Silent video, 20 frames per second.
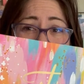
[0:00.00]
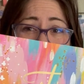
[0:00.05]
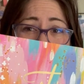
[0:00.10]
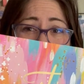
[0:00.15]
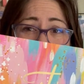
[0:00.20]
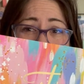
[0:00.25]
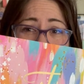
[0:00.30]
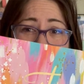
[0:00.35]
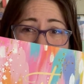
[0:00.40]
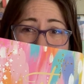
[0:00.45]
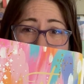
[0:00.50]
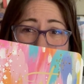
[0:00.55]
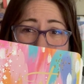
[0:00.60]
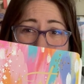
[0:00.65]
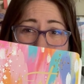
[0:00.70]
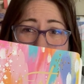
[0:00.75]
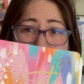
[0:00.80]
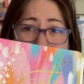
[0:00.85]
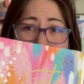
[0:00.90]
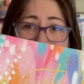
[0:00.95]
I mean, you can
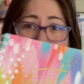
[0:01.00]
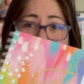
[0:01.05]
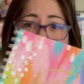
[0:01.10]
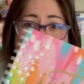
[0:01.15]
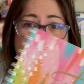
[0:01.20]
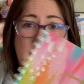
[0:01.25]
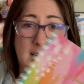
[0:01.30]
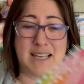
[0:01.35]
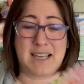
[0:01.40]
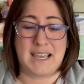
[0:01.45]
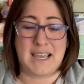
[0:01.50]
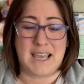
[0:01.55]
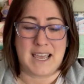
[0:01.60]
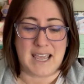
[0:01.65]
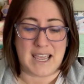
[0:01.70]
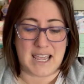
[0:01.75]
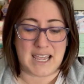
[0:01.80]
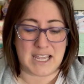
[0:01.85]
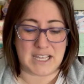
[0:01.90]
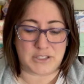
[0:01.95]
see
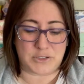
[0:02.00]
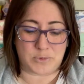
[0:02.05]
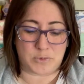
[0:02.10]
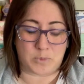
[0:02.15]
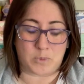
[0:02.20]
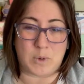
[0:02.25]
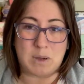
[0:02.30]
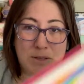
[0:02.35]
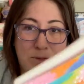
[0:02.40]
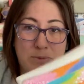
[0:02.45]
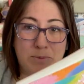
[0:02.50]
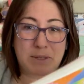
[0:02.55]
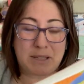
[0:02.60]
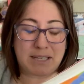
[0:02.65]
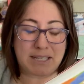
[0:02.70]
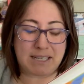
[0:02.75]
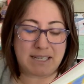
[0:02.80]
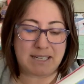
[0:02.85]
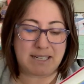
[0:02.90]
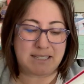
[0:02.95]
it's what's
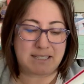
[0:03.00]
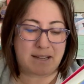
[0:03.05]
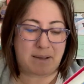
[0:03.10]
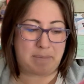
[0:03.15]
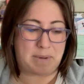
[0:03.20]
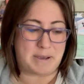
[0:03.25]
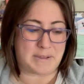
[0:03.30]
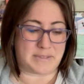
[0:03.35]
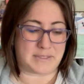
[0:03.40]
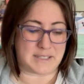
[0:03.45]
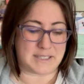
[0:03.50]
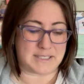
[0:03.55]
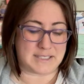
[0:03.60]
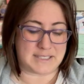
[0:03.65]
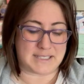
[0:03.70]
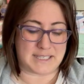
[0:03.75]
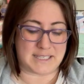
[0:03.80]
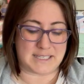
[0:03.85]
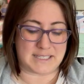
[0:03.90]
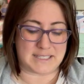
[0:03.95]
really neat about this
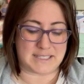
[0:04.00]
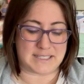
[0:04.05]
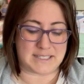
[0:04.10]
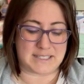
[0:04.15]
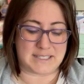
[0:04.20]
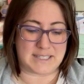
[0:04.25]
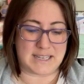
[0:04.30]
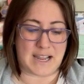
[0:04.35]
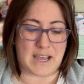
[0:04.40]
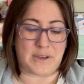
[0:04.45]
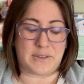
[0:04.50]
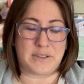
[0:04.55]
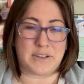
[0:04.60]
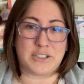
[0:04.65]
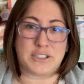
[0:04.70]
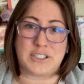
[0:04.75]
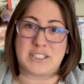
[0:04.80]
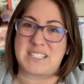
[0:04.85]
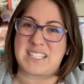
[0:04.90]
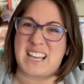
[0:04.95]
is now
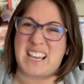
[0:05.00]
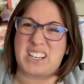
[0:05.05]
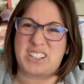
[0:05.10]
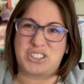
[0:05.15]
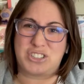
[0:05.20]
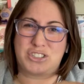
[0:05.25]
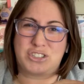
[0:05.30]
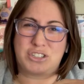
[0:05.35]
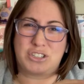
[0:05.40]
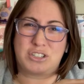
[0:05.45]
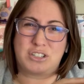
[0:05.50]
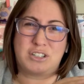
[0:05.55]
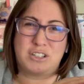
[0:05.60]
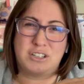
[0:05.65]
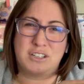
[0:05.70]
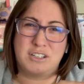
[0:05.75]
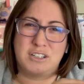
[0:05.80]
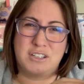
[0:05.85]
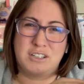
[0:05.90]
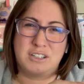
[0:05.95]
there's a texture
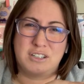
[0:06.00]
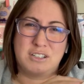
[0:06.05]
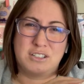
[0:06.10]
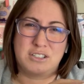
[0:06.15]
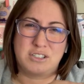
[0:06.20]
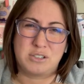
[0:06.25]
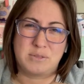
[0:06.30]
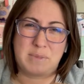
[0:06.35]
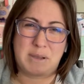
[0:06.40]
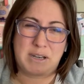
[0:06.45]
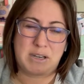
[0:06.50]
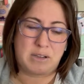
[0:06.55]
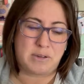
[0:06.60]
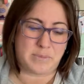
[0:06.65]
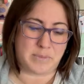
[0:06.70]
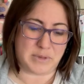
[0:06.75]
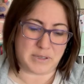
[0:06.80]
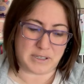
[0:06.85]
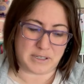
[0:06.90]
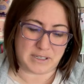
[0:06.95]
to my
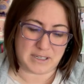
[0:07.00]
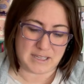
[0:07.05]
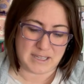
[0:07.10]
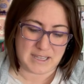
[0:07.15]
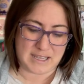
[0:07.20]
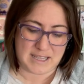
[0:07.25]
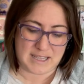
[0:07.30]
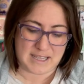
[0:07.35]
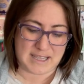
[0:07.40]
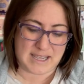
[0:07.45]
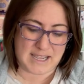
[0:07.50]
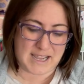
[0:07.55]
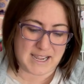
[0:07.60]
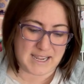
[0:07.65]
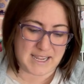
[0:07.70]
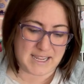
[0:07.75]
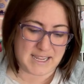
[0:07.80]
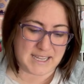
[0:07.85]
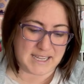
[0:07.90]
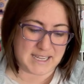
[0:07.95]
notebook
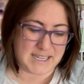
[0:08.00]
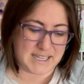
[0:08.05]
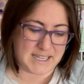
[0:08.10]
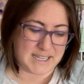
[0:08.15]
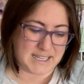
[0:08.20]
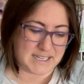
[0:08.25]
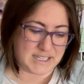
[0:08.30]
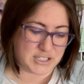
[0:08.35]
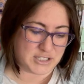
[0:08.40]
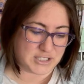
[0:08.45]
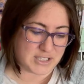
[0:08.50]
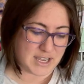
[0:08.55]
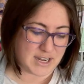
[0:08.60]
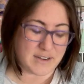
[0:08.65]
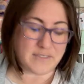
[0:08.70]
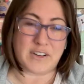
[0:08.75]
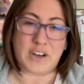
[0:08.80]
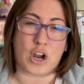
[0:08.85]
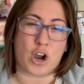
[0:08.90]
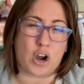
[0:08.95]
and just kind
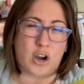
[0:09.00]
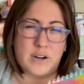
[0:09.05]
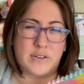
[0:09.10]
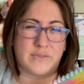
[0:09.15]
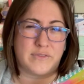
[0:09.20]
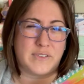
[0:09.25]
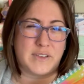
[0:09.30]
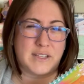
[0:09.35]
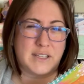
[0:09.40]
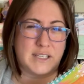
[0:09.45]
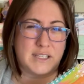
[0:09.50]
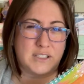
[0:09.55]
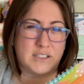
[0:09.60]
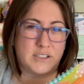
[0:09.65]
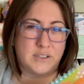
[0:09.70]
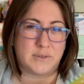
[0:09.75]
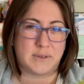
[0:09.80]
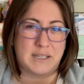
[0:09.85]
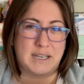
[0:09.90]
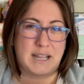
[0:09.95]
of an art feeling
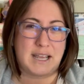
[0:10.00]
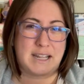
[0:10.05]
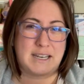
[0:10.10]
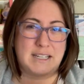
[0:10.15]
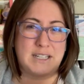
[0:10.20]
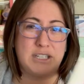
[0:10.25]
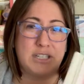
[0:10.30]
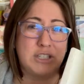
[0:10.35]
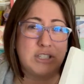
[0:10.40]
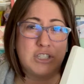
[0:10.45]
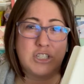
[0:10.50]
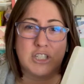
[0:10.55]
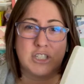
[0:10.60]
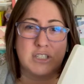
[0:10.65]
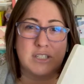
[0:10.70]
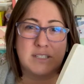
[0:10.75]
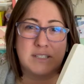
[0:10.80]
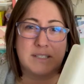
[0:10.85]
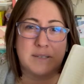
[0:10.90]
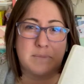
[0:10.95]
to it. And it is just
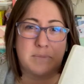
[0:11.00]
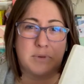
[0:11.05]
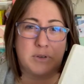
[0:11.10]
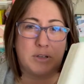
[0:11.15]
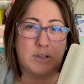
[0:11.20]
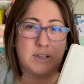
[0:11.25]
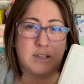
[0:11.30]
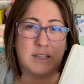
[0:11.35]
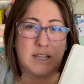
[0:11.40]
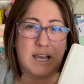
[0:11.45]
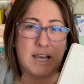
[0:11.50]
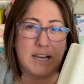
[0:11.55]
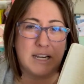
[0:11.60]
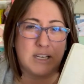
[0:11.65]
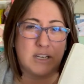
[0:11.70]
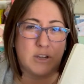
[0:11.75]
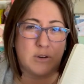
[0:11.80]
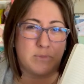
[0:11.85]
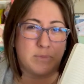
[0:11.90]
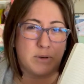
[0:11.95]
a simple line
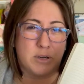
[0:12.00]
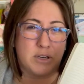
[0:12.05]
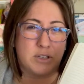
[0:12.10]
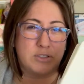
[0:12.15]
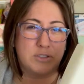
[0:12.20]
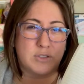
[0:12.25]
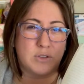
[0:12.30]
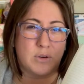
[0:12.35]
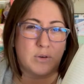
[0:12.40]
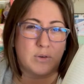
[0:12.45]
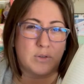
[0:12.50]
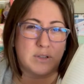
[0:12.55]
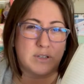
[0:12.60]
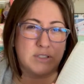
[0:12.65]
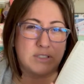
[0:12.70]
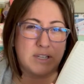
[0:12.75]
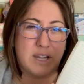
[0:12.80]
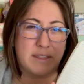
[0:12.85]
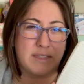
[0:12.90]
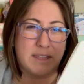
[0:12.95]
notebook. So
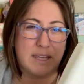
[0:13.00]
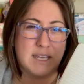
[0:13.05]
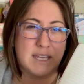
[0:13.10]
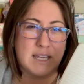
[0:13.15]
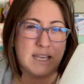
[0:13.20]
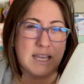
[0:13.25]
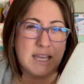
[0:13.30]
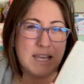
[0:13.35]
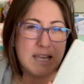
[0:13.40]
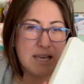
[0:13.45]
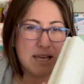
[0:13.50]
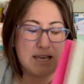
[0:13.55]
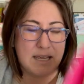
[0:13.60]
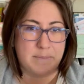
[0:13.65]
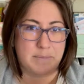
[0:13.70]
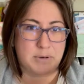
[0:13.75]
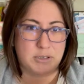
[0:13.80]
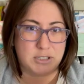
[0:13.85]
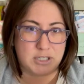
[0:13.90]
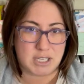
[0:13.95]
there's nothing
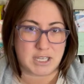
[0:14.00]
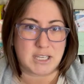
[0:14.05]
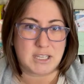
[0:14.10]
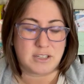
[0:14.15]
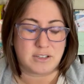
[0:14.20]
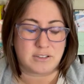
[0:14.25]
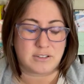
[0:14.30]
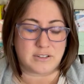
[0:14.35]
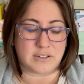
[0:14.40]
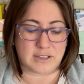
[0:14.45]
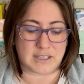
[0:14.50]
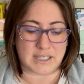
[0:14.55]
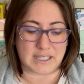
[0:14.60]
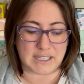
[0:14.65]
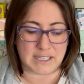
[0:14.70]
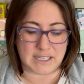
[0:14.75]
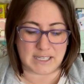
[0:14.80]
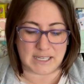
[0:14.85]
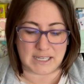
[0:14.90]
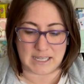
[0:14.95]

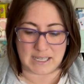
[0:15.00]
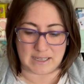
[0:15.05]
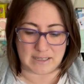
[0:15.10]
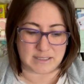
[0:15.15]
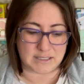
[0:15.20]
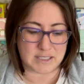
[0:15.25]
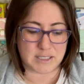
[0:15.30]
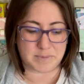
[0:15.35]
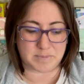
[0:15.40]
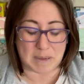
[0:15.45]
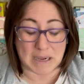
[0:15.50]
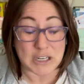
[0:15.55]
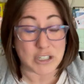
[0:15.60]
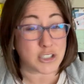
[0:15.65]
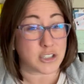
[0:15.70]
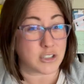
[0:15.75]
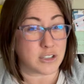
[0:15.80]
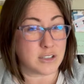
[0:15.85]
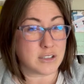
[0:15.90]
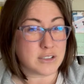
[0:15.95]
particularly
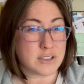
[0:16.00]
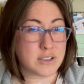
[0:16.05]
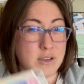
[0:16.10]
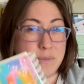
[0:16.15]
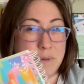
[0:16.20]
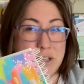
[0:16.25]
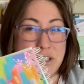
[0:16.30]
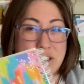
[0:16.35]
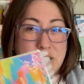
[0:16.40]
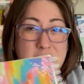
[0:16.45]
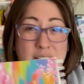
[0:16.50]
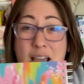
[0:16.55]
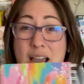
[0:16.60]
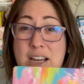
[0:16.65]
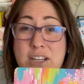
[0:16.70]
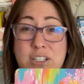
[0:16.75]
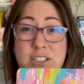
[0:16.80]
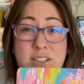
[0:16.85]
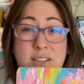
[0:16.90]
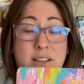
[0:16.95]
special so much as I
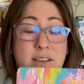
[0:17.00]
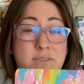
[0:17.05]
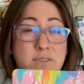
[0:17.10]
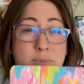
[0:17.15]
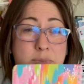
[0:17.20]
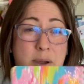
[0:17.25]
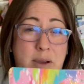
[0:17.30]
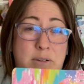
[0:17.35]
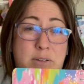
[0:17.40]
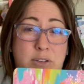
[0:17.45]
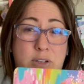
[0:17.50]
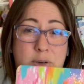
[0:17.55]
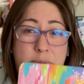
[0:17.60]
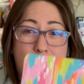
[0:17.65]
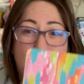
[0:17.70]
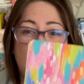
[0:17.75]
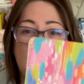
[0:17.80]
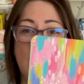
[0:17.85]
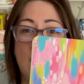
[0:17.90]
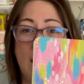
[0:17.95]
just love spiral
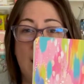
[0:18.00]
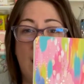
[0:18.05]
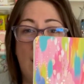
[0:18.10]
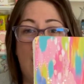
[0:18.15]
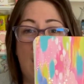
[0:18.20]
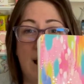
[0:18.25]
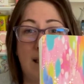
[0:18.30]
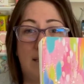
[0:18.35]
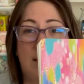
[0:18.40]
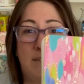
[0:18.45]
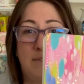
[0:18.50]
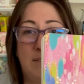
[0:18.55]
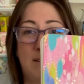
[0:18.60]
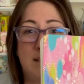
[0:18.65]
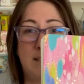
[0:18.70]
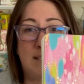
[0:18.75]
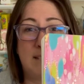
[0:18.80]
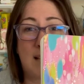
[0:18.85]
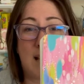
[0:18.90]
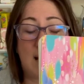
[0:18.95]
notebooks. I love
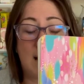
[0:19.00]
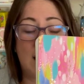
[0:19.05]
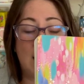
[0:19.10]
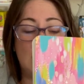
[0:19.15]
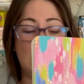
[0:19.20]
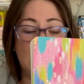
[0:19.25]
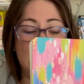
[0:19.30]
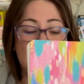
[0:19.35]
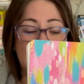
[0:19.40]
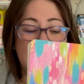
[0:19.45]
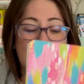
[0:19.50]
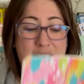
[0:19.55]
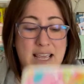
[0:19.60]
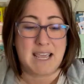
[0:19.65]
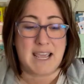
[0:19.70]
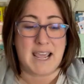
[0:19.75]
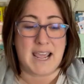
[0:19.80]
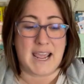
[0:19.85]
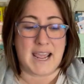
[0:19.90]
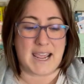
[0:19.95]
this size.
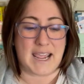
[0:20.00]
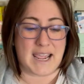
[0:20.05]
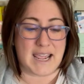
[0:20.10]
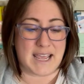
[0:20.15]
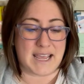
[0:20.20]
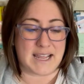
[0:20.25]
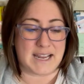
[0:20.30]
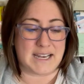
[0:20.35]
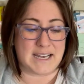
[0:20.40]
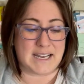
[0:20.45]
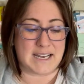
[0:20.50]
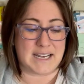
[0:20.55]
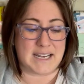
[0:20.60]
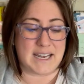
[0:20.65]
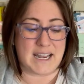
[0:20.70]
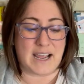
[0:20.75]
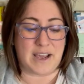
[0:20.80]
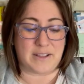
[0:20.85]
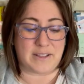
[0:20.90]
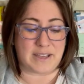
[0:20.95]
And
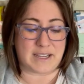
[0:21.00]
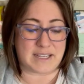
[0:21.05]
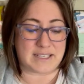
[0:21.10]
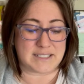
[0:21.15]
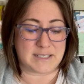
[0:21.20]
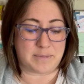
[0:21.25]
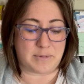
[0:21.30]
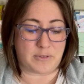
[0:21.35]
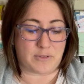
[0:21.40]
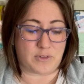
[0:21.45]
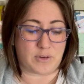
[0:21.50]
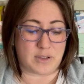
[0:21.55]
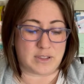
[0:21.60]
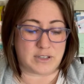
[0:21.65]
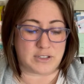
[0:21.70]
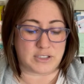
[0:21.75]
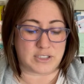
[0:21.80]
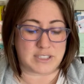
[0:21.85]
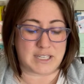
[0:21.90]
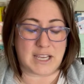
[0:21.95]
now, like I said before,
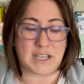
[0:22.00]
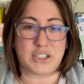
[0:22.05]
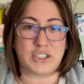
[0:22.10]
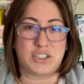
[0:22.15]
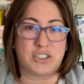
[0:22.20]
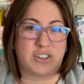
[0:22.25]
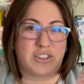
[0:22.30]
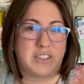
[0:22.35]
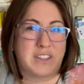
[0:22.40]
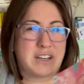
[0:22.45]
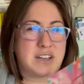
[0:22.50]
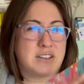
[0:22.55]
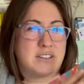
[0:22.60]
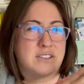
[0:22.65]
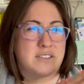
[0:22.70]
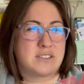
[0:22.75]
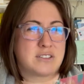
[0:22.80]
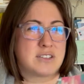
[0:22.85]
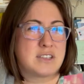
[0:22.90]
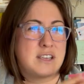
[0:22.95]
there's texture,
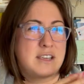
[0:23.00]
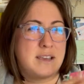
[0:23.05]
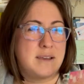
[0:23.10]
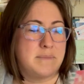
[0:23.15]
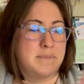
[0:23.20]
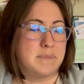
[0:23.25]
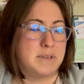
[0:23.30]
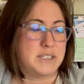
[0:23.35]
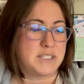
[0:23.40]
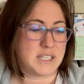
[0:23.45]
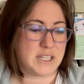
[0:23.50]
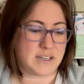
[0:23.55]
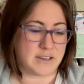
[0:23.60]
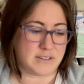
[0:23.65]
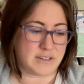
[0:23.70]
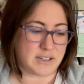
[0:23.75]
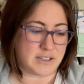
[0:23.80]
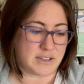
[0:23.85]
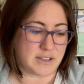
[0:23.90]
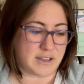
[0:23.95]
there's
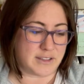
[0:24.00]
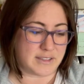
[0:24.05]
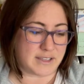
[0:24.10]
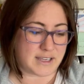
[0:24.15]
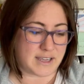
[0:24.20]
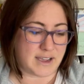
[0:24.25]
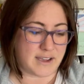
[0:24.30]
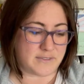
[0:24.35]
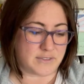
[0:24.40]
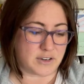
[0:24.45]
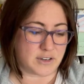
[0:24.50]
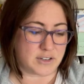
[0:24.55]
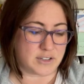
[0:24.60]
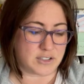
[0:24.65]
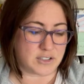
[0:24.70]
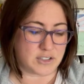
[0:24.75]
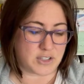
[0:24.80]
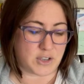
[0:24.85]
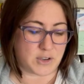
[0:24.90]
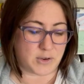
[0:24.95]
material on the cover.
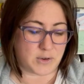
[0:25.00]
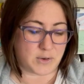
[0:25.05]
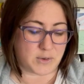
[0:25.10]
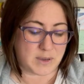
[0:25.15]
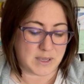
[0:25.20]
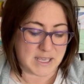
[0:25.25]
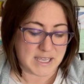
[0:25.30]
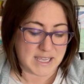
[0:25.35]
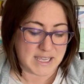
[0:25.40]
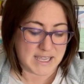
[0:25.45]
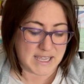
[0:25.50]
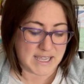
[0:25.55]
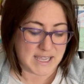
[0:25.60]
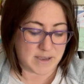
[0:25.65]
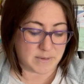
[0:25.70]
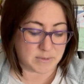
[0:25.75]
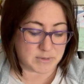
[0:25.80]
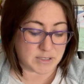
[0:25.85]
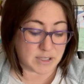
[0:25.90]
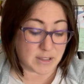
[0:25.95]
So
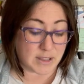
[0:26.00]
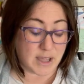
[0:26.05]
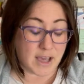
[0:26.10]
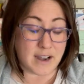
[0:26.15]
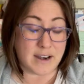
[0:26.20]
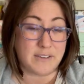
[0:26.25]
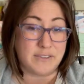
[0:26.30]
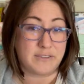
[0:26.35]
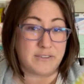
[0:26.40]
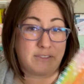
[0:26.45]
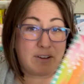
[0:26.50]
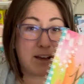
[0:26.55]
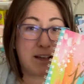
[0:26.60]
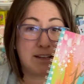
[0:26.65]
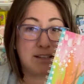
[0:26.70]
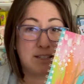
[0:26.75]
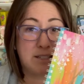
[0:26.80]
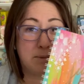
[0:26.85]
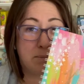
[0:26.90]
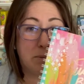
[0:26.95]
it was a lot of
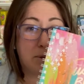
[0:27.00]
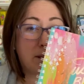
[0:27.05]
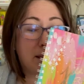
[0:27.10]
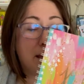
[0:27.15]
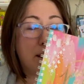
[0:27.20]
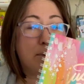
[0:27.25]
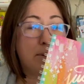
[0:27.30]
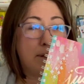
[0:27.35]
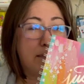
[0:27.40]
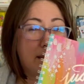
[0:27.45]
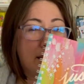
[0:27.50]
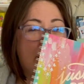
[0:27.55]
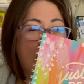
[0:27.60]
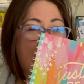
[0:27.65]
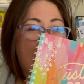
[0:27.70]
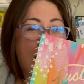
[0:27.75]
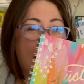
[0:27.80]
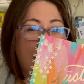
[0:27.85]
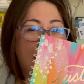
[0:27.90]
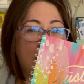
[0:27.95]
fun to play with and
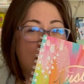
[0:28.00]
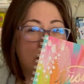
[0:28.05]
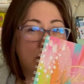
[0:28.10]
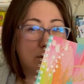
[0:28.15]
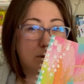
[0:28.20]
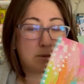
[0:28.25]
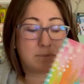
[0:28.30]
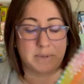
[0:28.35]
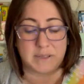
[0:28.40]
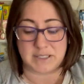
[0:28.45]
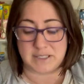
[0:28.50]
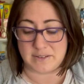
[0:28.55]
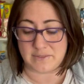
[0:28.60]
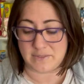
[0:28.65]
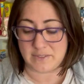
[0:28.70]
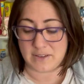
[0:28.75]
add those little bits of